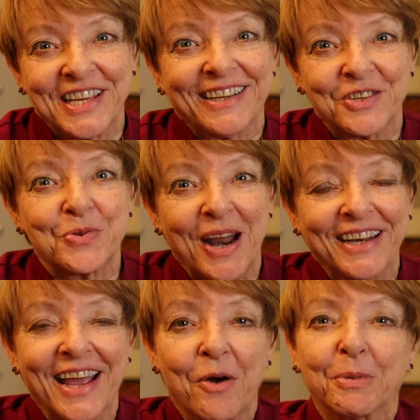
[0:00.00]
things
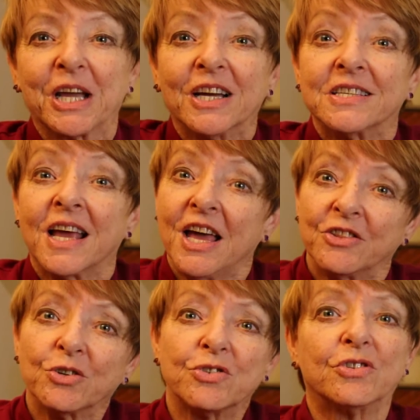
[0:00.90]
right now because
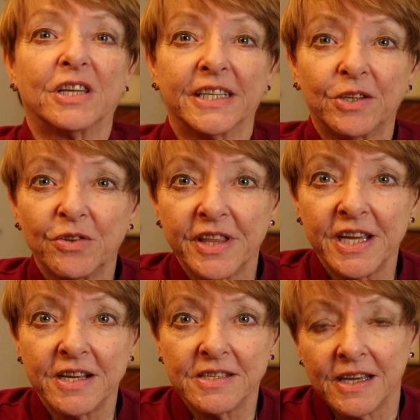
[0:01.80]
those are little
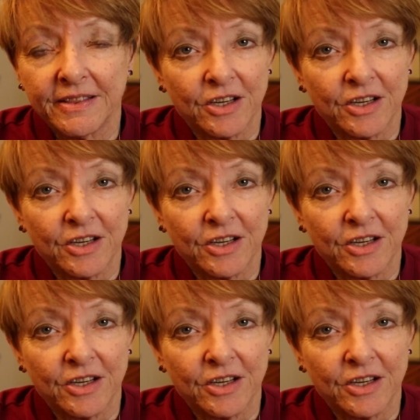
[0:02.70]
things.